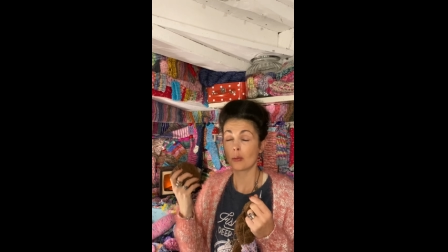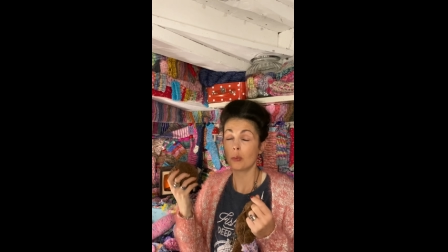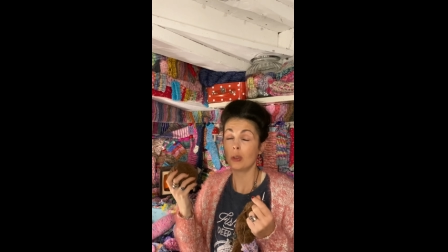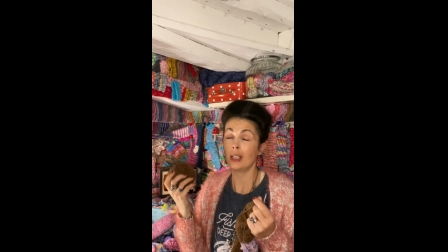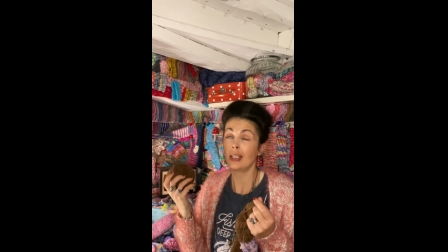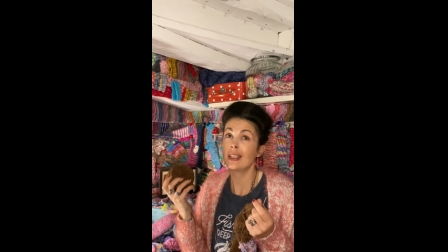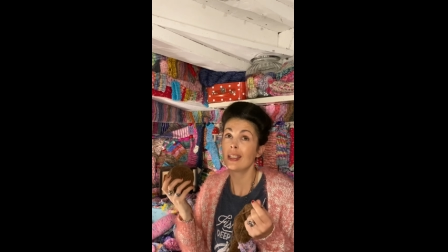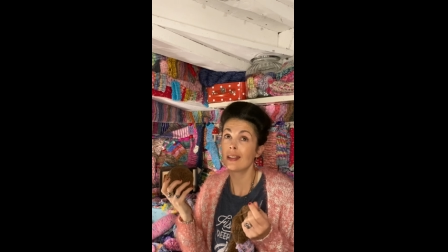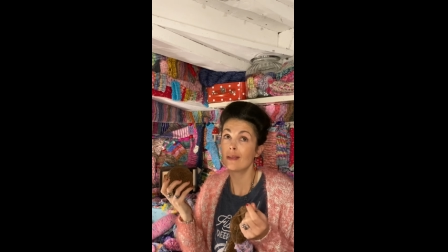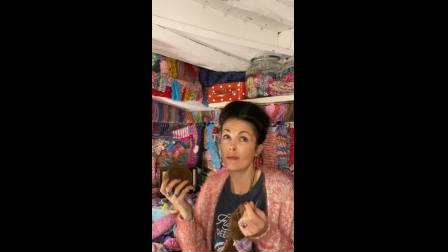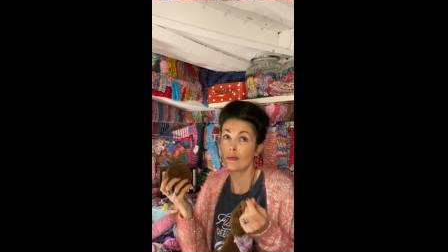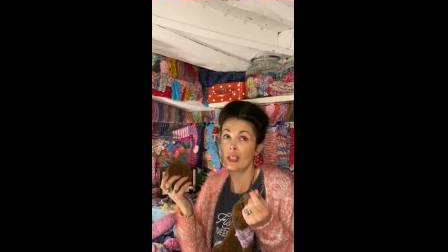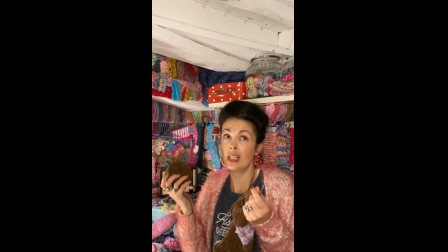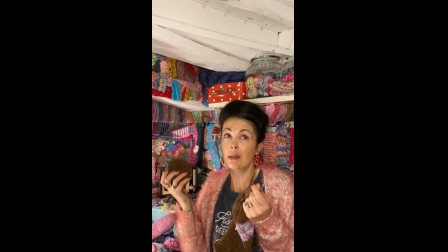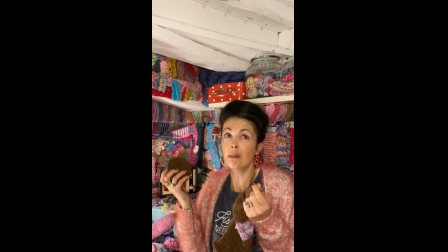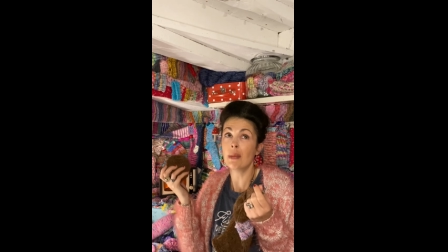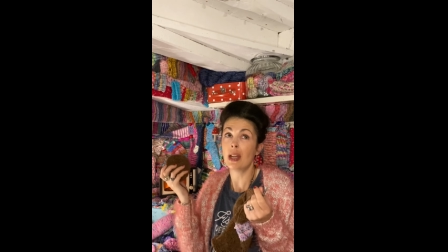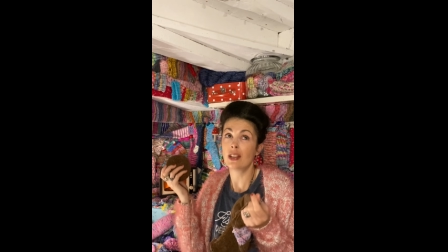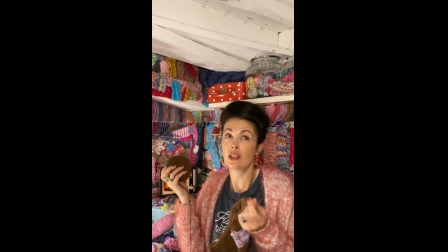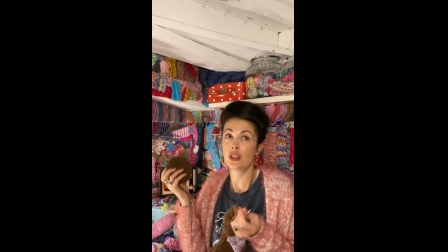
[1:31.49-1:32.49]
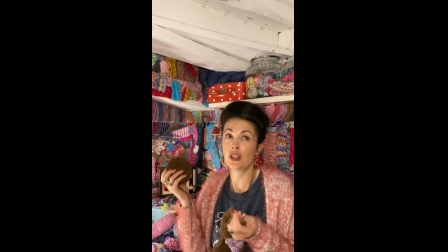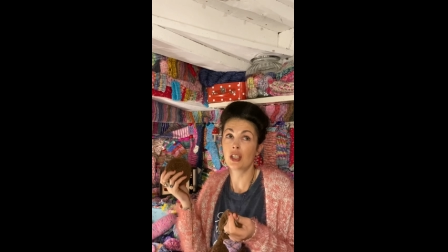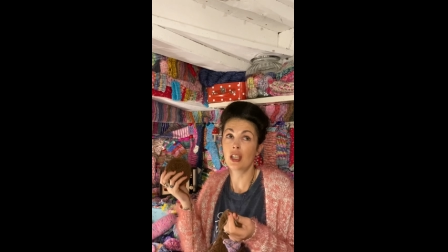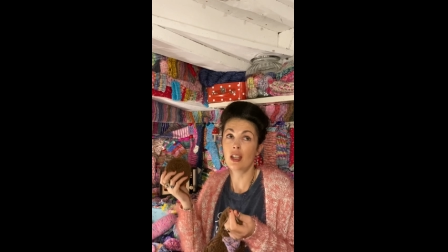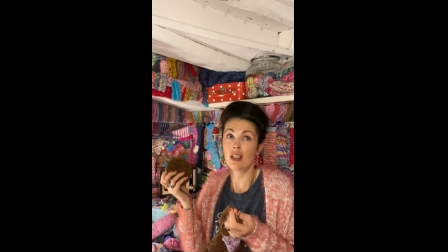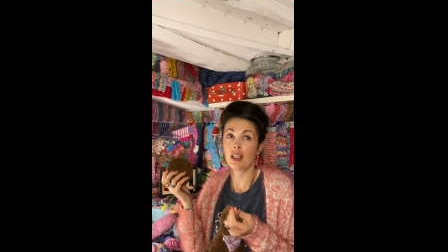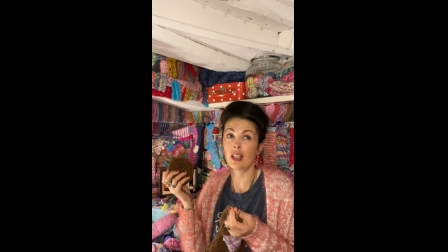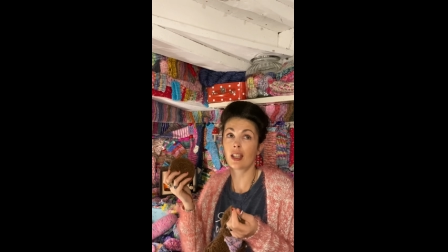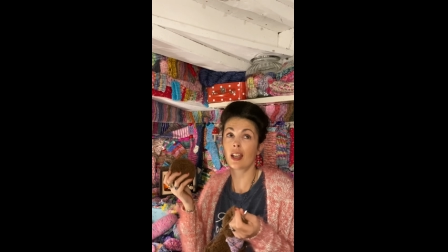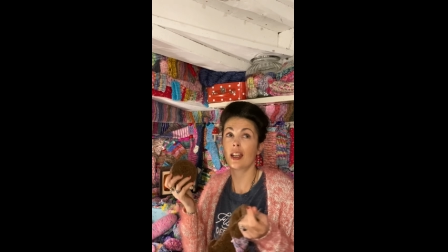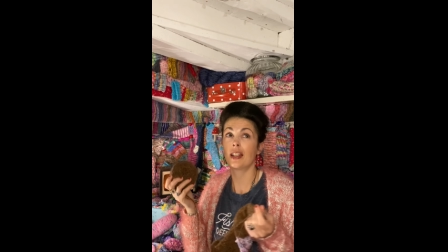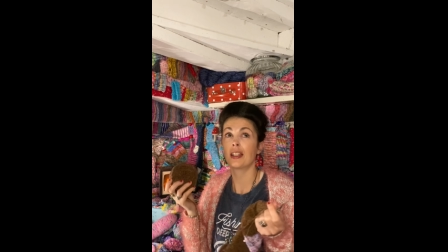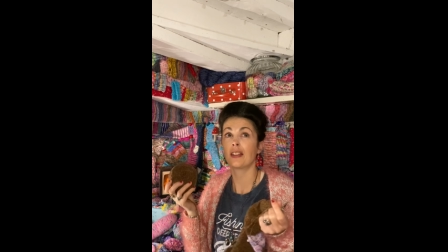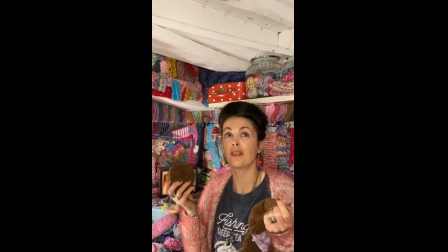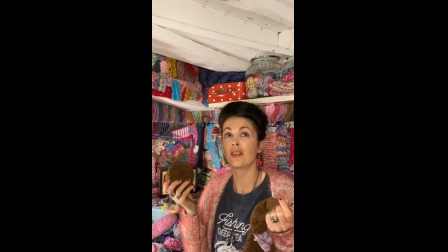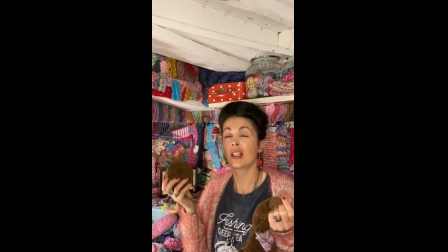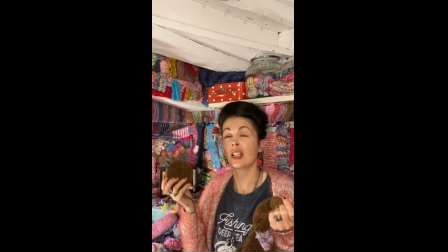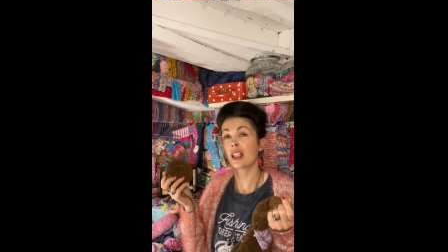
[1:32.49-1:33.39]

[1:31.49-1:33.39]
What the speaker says: Well, I didn't really mention it. I kind of